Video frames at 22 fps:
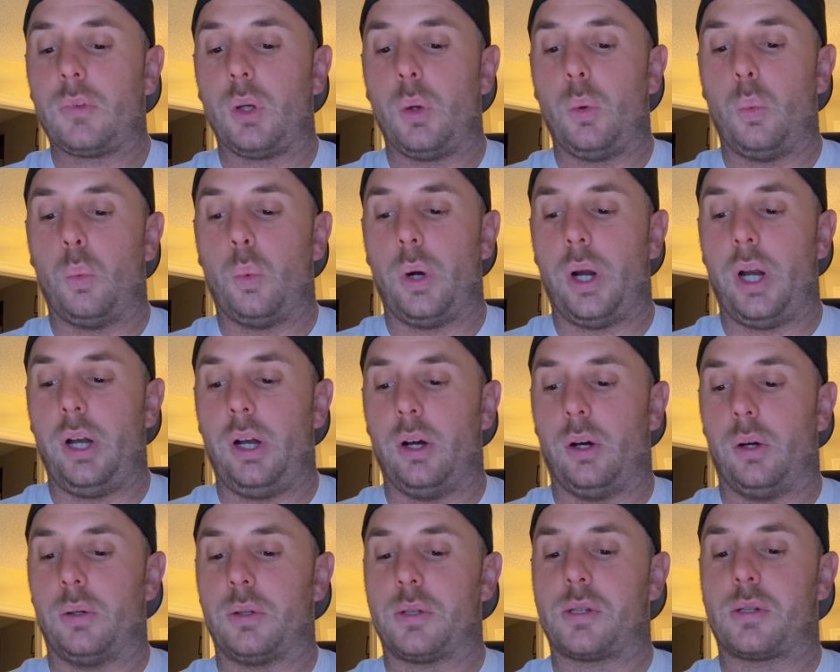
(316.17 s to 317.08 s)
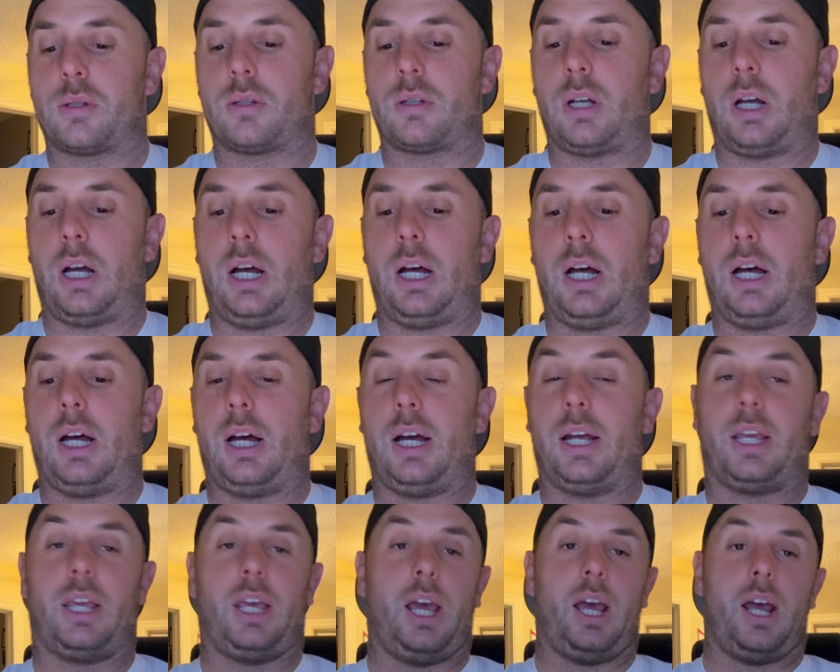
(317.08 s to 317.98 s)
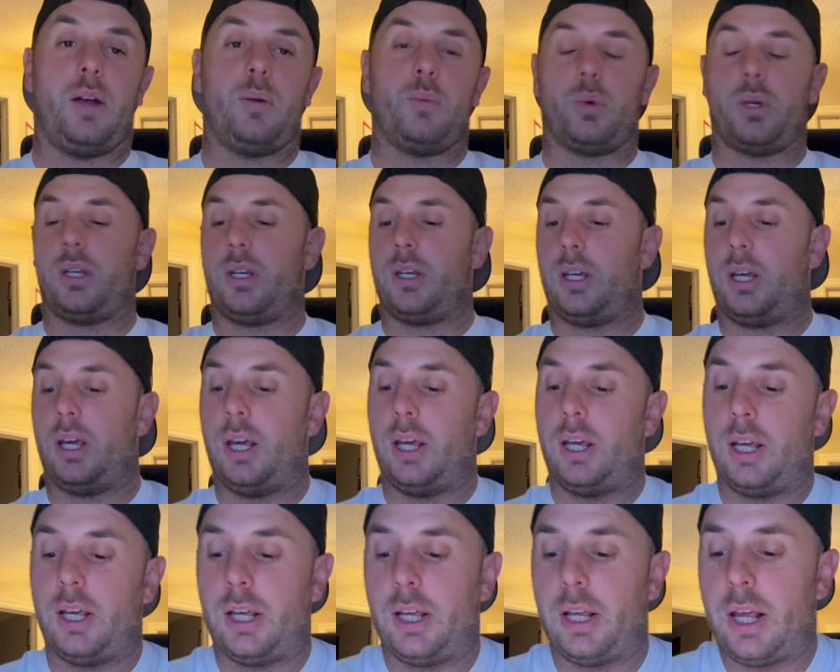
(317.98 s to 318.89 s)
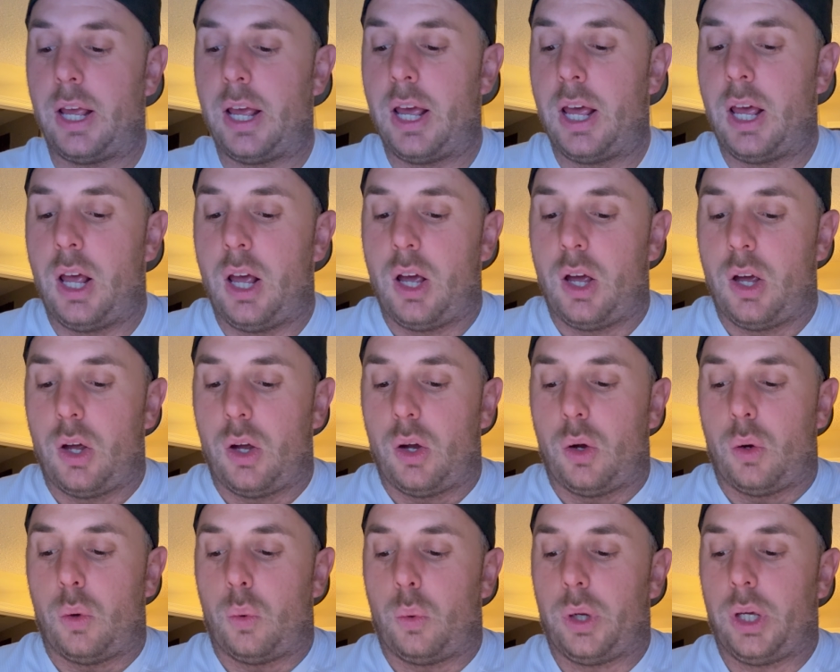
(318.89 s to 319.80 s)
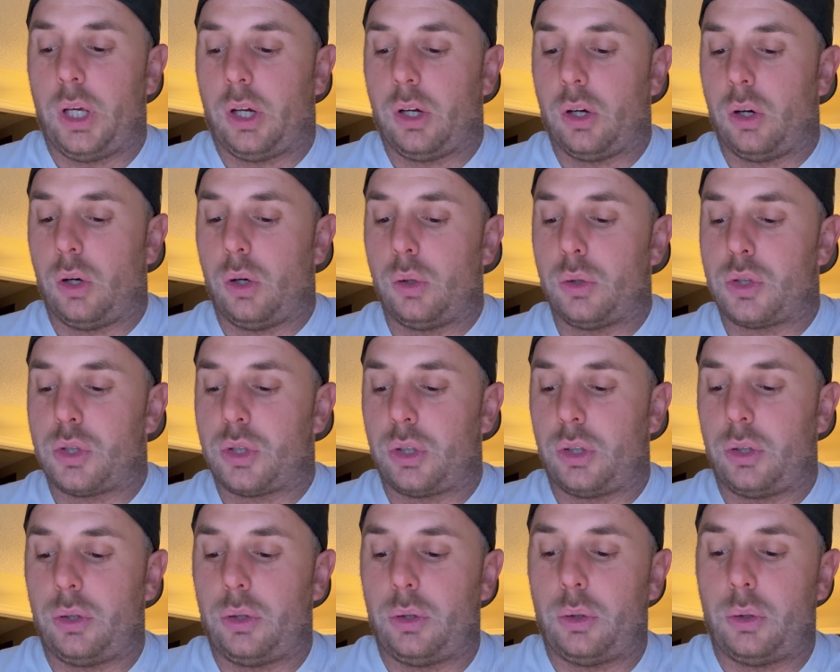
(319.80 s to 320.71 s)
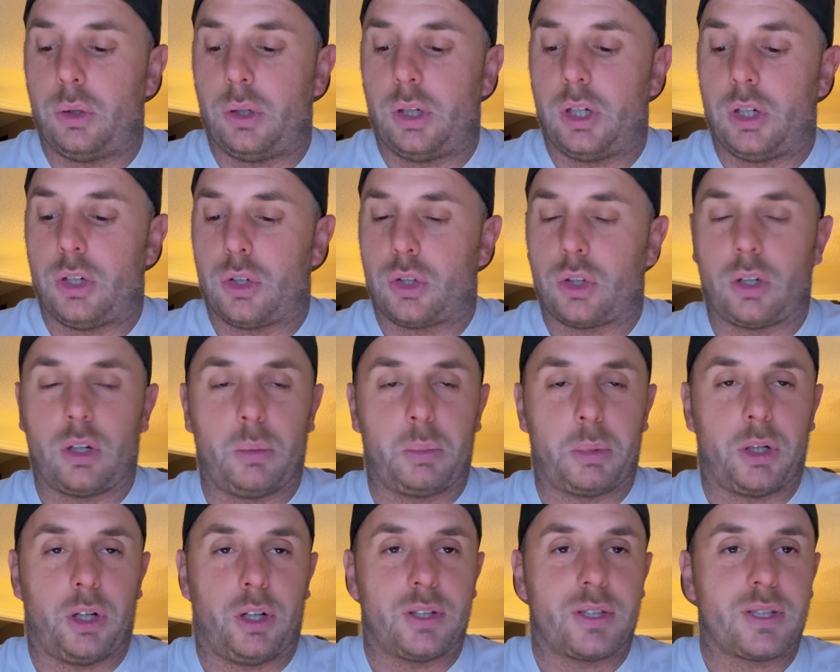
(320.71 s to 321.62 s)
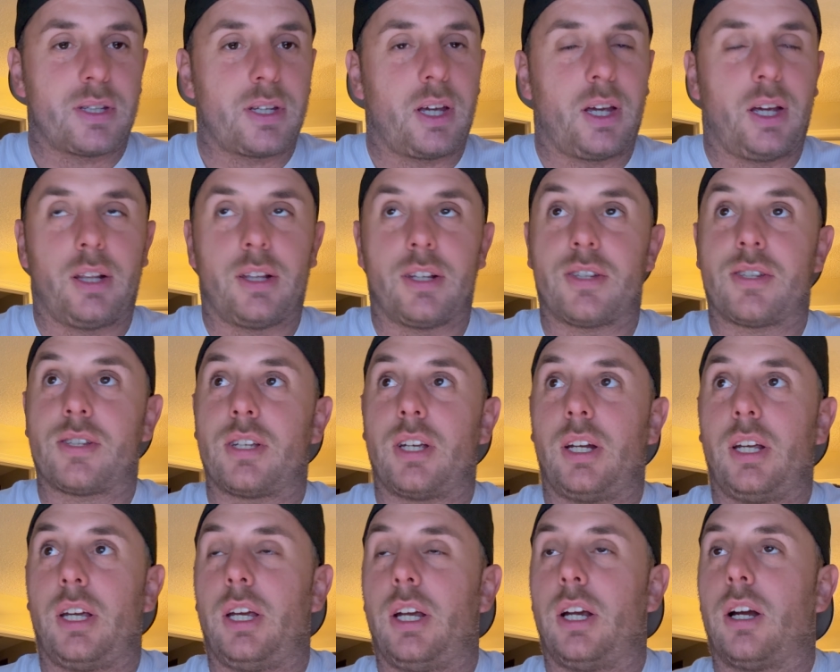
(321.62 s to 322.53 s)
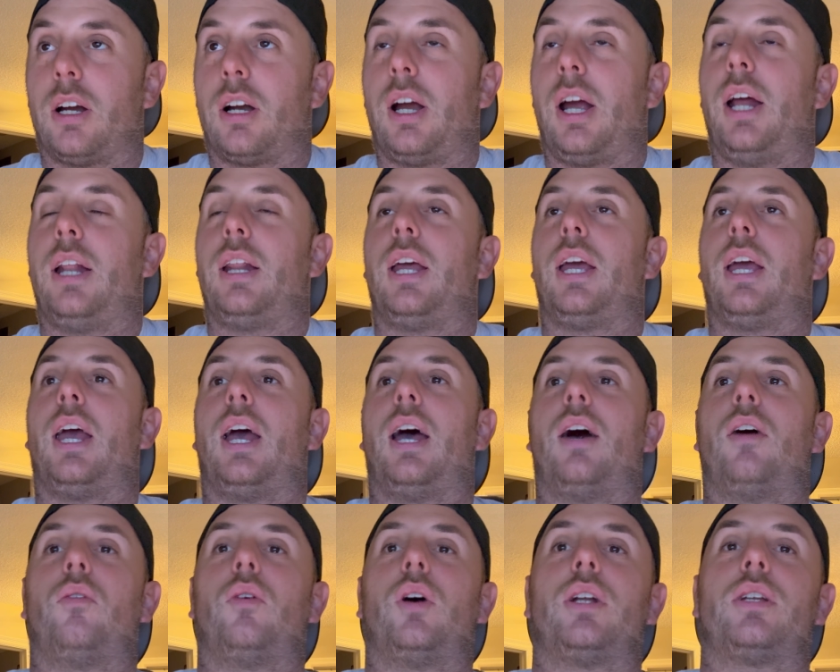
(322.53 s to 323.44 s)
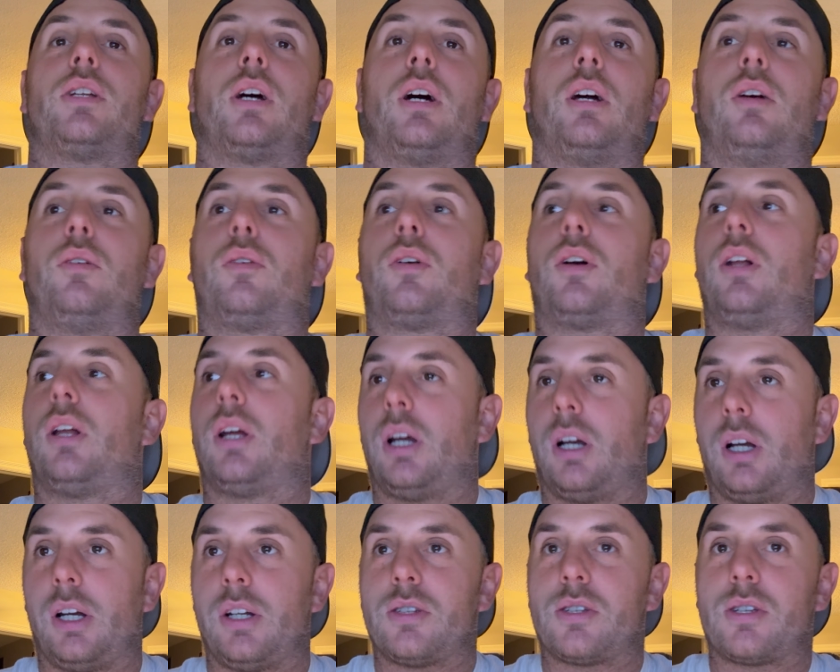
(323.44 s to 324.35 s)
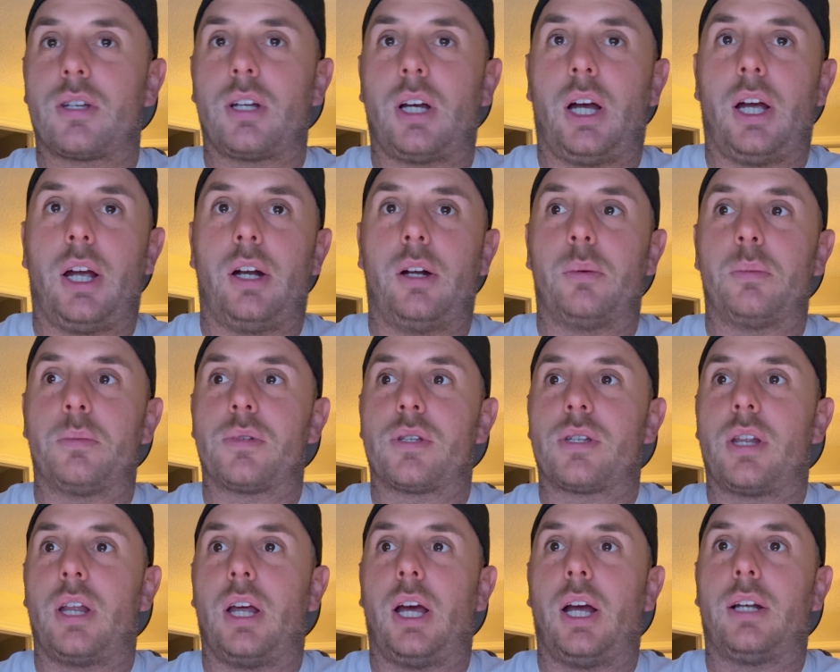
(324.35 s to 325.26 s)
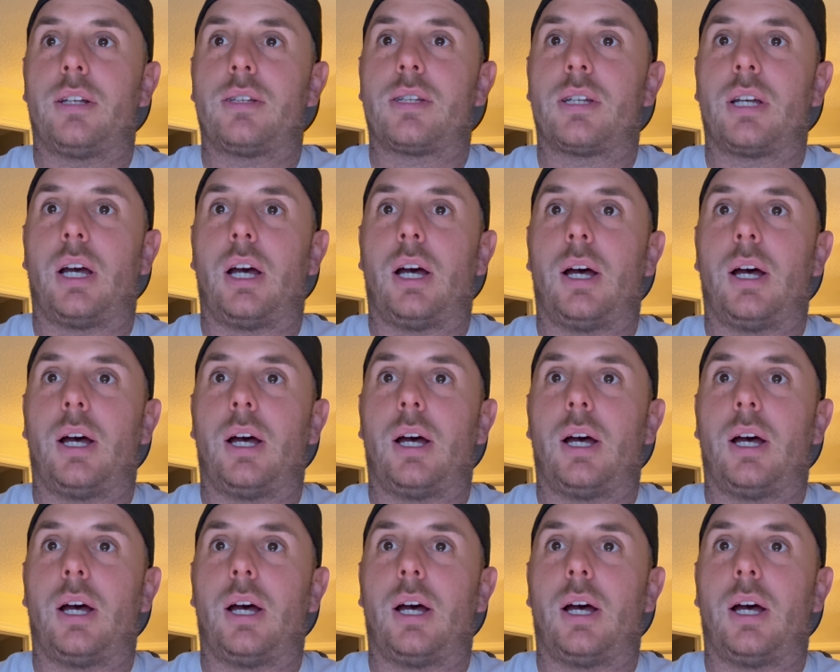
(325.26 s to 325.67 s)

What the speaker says: Windows, again, we go to Durabuilt in the city here, and they have a ton of clearance items that